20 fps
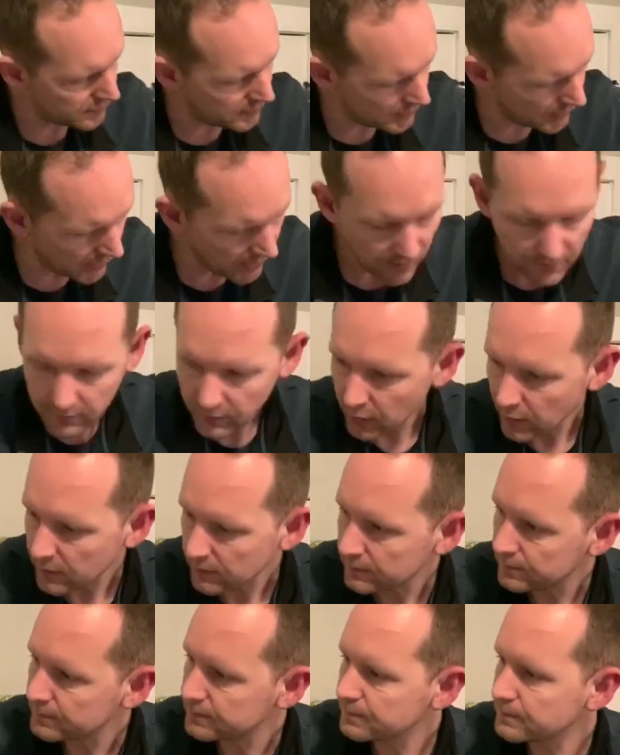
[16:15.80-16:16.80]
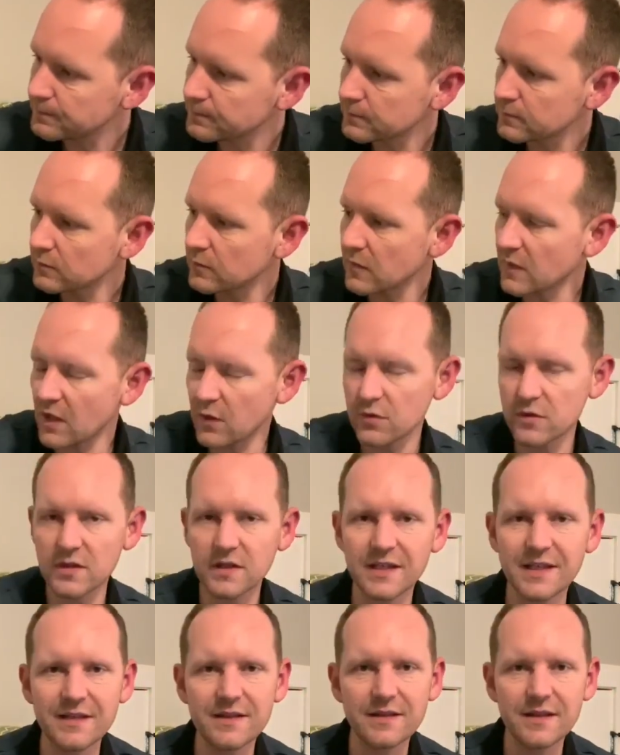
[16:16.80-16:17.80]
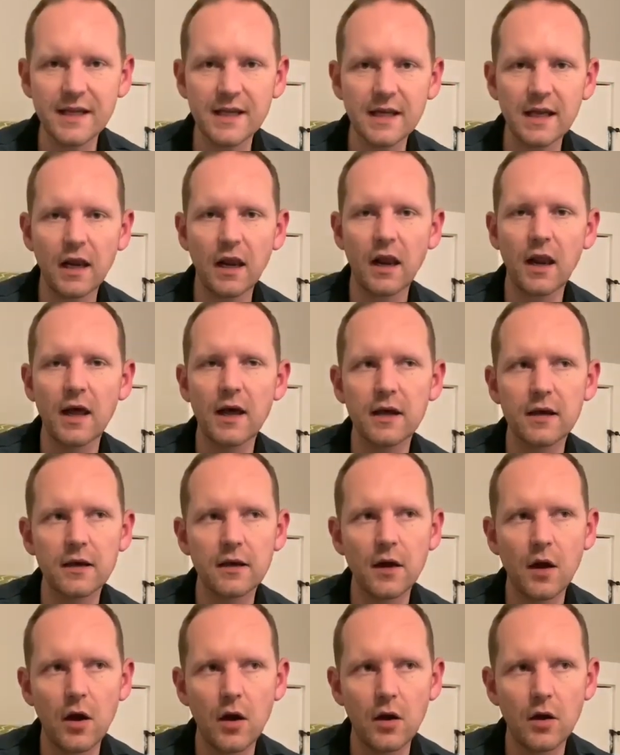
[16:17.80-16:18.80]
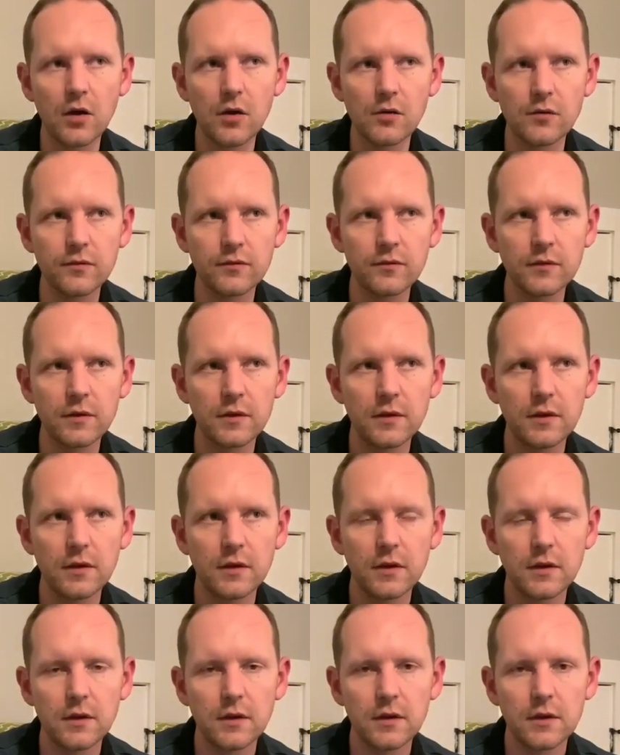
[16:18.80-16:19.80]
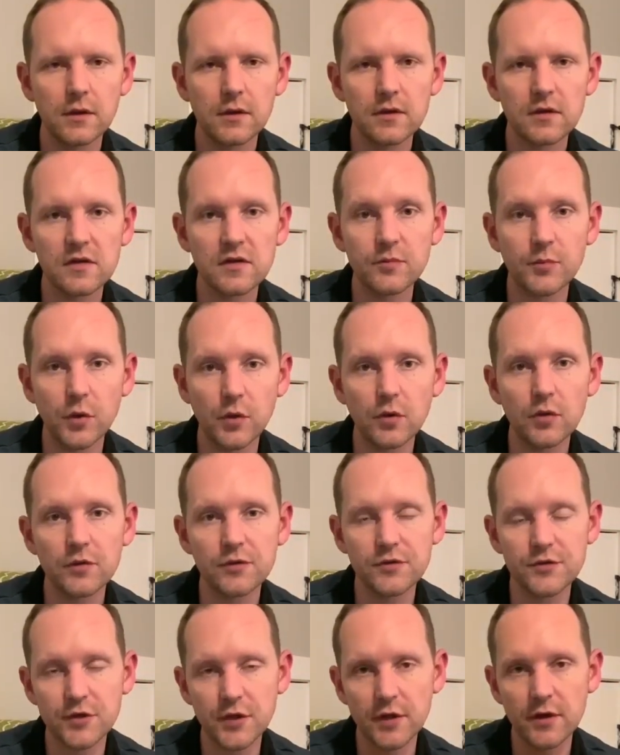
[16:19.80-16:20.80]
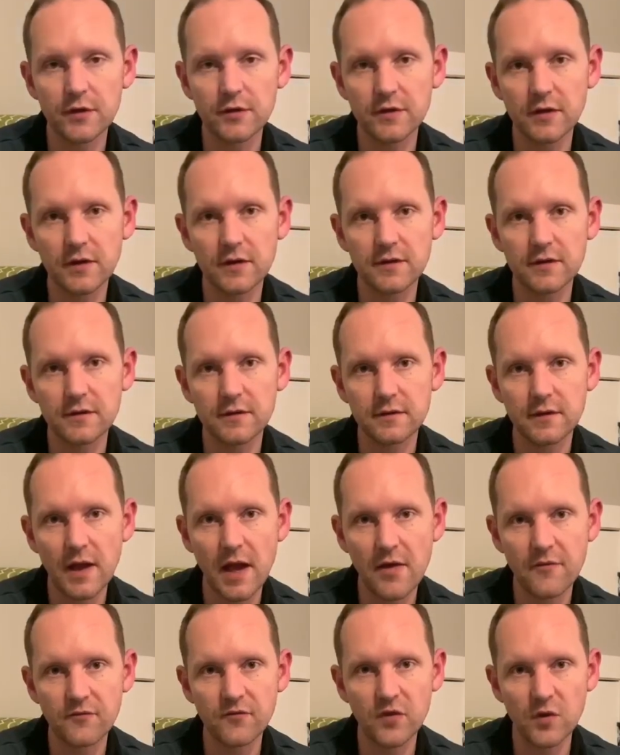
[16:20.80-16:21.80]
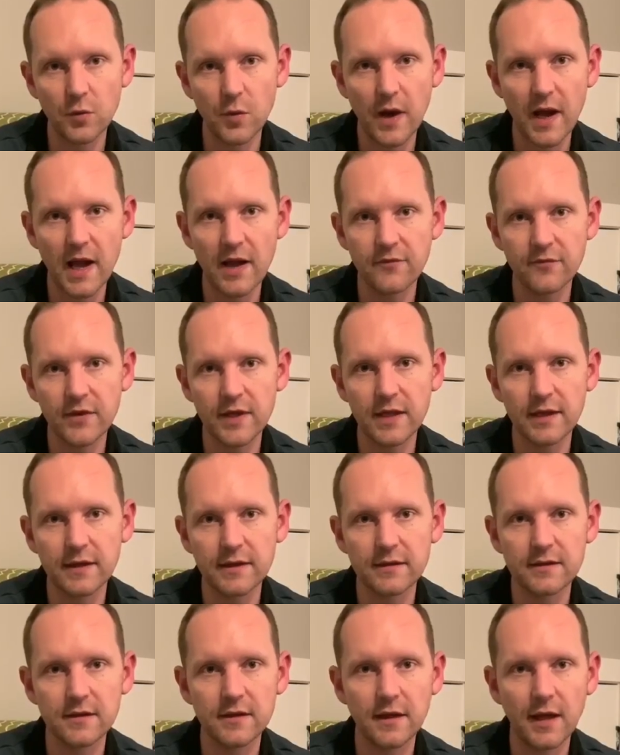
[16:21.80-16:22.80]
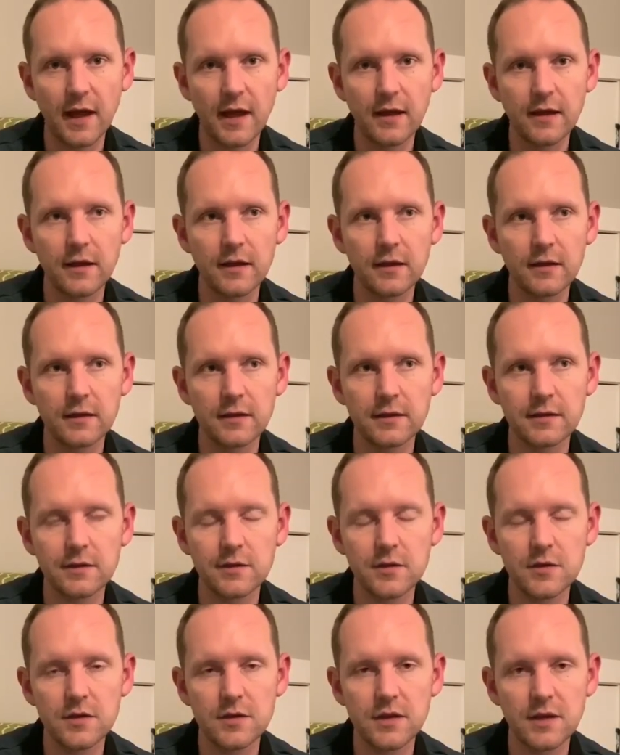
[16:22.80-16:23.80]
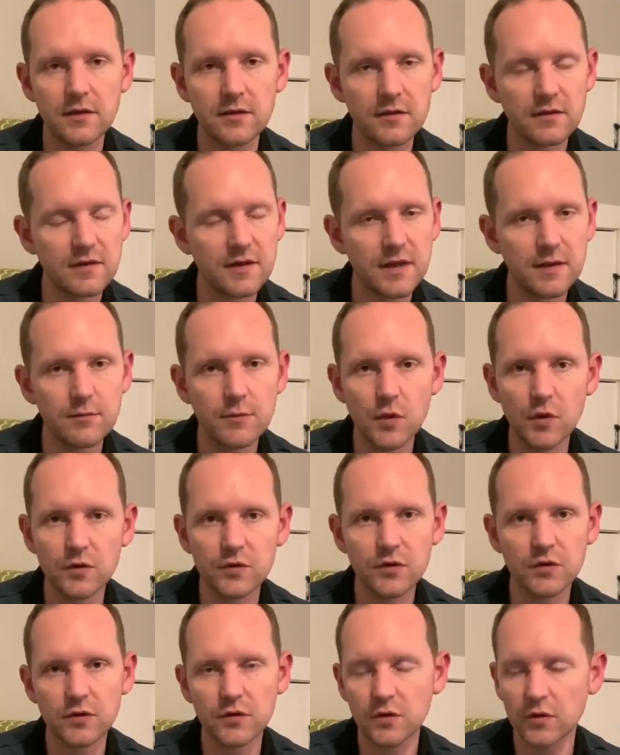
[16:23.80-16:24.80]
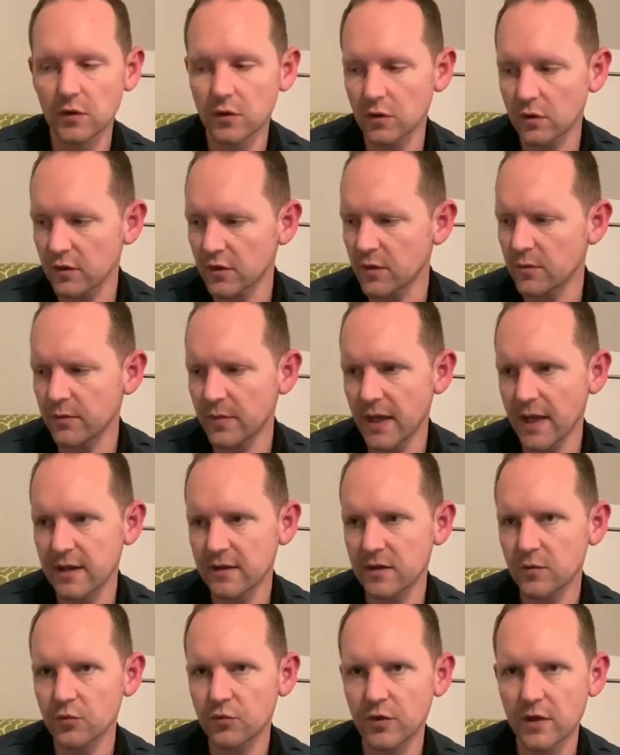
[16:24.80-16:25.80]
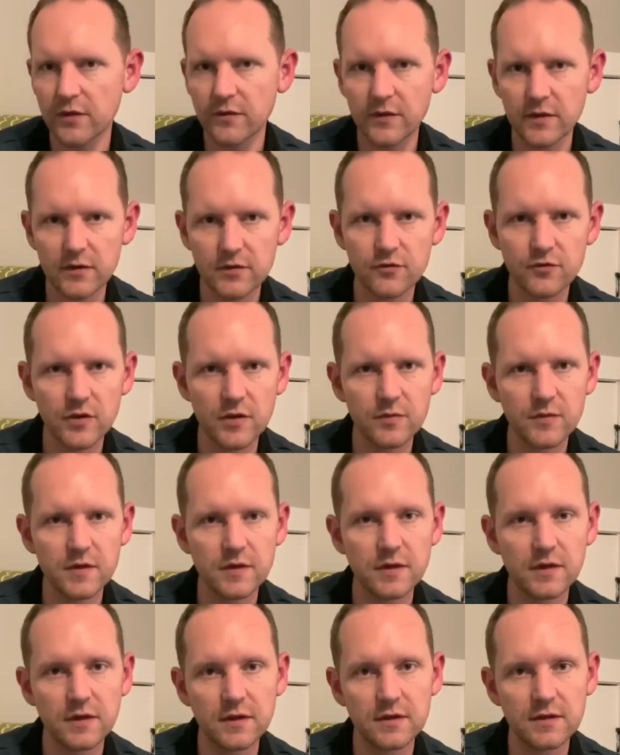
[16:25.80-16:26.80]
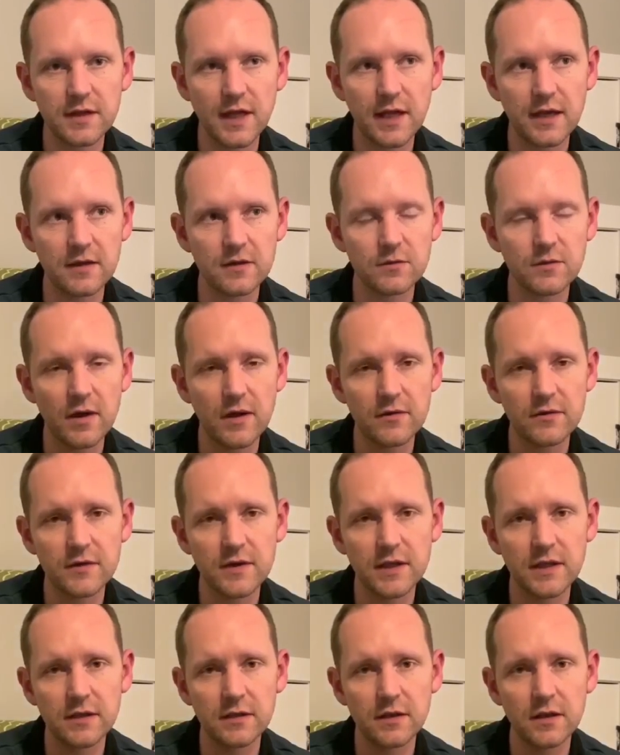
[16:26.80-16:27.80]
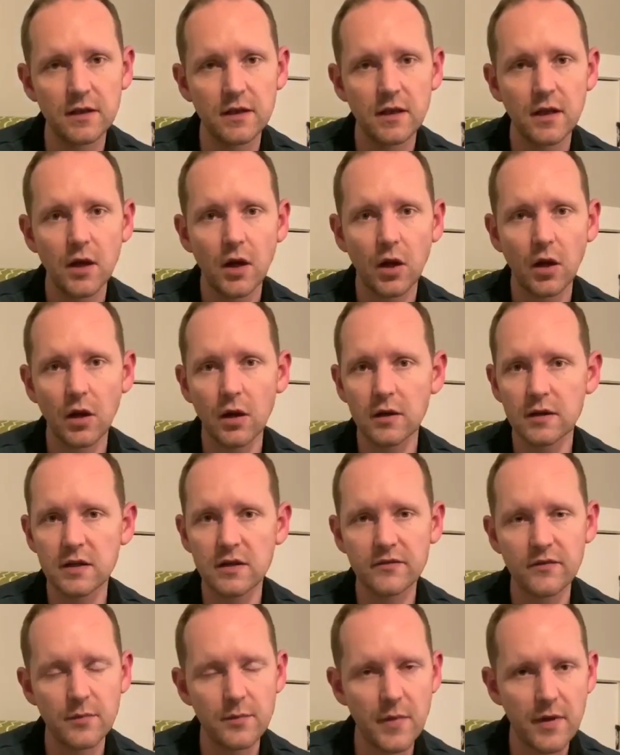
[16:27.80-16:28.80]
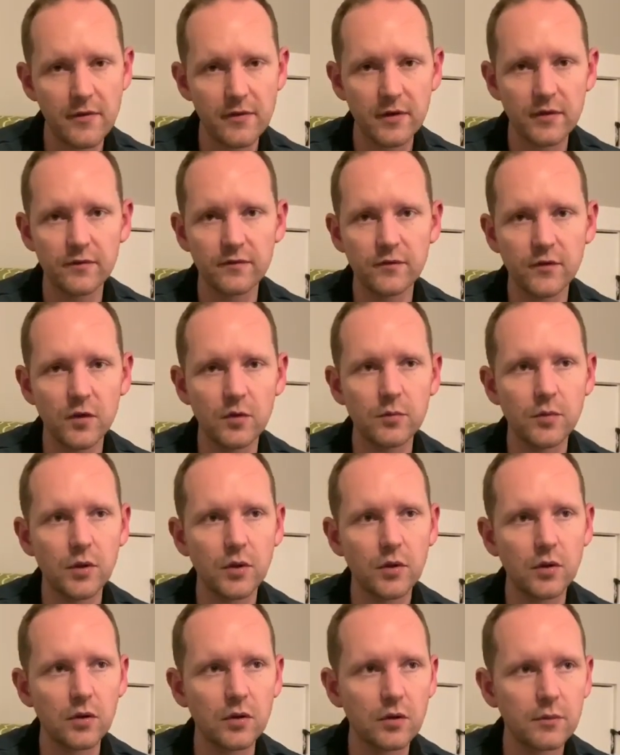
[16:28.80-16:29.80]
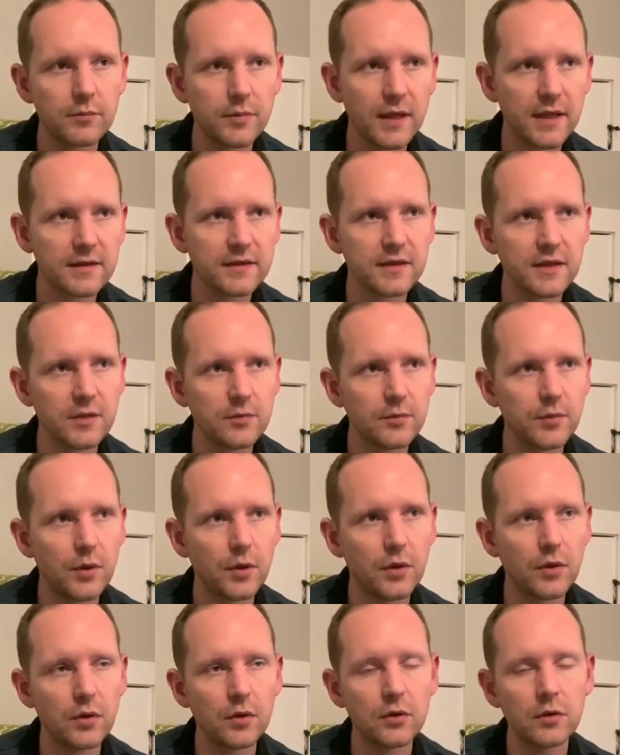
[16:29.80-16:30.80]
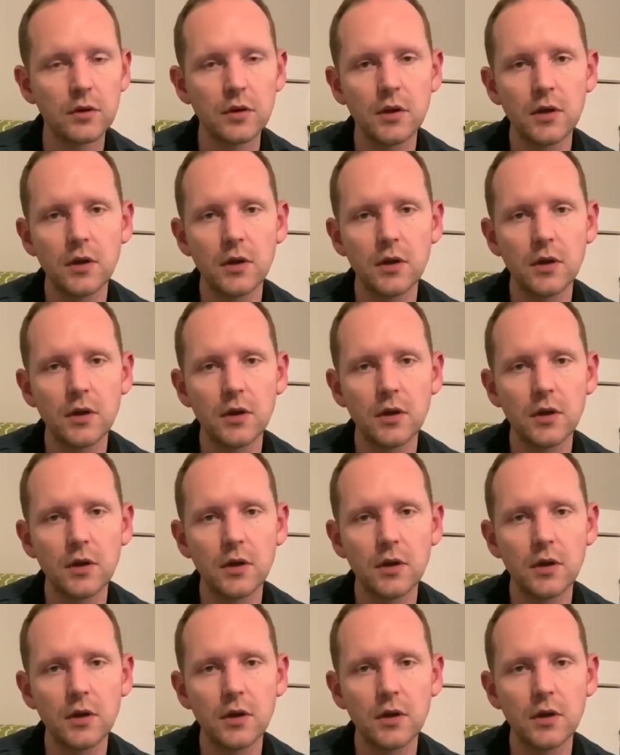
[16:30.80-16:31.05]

Yep. There was a distinct lack of sports jerseys everywhere really today. Didn't see much at all compared to previous trips to the States where I've seen lots of American football, basketball,